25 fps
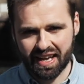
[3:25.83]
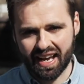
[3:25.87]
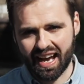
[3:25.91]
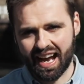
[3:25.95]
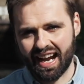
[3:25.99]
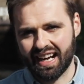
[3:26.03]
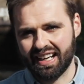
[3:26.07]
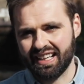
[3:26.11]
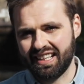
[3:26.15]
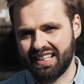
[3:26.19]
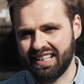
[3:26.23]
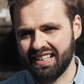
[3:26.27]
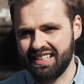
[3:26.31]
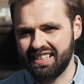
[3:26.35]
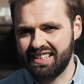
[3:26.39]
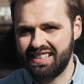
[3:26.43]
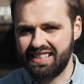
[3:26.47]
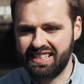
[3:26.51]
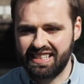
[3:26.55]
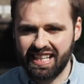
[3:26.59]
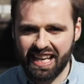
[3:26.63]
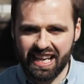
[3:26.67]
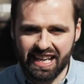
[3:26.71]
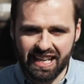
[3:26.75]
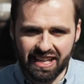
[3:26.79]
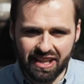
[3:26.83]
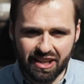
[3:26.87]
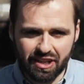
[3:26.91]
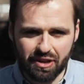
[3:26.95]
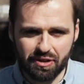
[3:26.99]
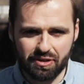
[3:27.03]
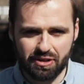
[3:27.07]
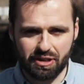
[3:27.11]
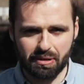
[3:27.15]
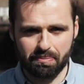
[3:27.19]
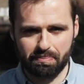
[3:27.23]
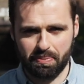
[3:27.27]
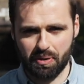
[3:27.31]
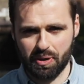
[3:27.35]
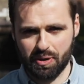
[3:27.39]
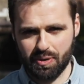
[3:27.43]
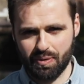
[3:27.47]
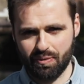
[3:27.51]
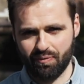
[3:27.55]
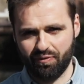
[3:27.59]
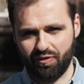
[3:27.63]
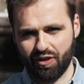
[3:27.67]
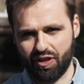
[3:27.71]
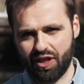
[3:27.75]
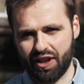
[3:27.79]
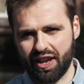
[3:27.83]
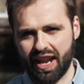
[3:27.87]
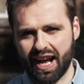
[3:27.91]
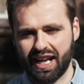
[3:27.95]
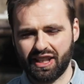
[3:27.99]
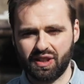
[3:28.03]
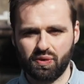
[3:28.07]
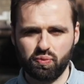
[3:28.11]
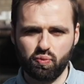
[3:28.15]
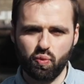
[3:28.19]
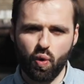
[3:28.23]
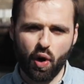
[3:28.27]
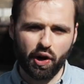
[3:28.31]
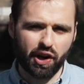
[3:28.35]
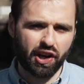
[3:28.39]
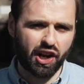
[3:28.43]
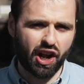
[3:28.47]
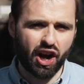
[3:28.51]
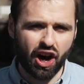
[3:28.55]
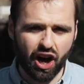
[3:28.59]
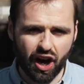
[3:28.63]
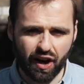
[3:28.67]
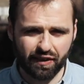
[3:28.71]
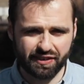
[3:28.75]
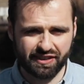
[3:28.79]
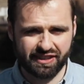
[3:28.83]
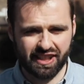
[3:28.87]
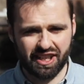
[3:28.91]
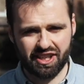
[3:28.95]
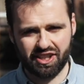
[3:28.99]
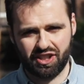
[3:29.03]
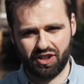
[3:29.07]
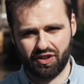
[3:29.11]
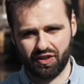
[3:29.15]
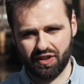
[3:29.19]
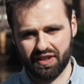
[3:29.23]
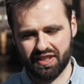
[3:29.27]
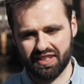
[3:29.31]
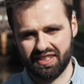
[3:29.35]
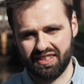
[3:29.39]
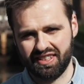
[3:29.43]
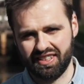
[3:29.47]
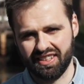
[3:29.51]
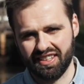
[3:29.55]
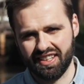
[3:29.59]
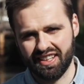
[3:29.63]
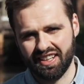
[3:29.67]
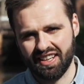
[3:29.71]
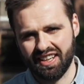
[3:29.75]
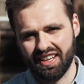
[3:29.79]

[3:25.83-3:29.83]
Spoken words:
and continued to boom for the next 1.5 centuries,